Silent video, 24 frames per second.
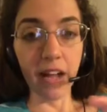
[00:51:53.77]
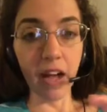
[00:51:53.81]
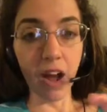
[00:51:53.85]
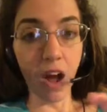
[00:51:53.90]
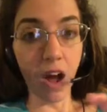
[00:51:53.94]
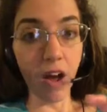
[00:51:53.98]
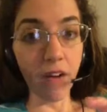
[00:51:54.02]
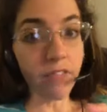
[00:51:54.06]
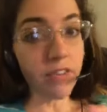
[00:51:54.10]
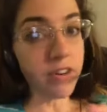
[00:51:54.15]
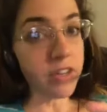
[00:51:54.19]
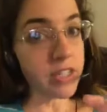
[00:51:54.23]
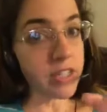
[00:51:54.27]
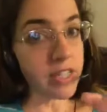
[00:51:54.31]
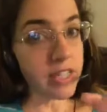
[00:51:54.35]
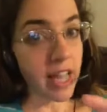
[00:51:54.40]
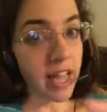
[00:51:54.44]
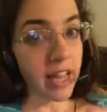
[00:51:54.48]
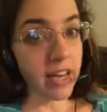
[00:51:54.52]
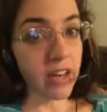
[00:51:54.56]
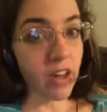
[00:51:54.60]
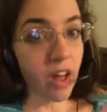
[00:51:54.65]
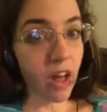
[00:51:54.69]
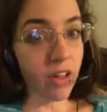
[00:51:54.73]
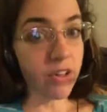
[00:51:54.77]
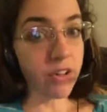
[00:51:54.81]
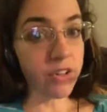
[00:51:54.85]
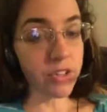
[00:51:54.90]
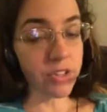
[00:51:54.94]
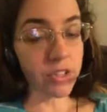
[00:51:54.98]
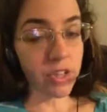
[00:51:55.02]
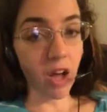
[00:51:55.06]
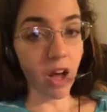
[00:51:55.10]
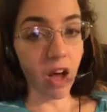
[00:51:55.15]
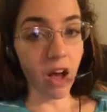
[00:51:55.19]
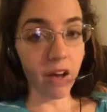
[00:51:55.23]
offer
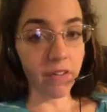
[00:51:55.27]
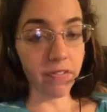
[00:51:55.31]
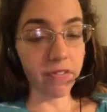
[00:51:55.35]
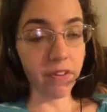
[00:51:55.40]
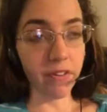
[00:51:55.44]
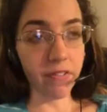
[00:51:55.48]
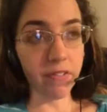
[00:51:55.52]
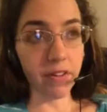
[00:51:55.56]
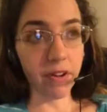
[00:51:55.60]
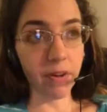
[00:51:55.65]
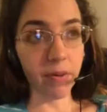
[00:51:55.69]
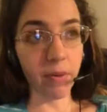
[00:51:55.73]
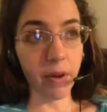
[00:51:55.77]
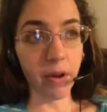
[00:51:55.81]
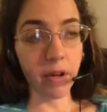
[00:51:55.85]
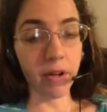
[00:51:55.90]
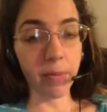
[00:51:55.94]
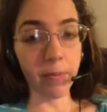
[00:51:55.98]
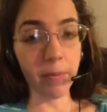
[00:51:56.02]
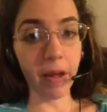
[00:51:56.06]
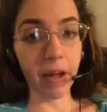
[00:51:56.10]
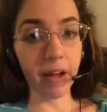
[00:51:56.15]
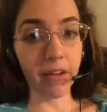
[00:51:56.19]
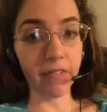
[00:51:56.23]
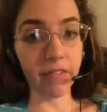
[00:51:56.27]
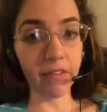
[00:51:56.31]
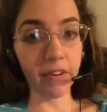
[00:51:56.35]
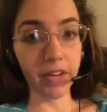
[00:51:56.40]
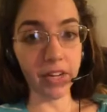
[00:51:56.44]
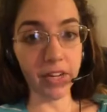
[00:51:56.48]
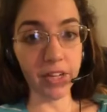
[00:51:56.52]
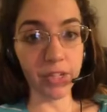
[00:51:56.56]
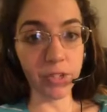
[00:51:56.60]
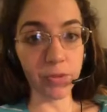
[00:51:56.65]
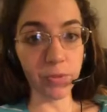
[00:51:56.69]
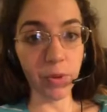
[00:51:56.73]
$10 off of their welcome pack for
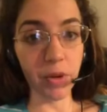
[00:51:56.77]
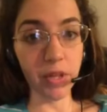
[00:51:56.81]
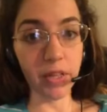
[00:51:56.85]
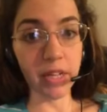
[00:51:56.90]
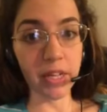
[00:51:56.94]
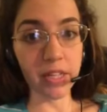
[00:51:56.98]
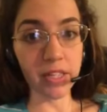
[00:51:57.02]
each one,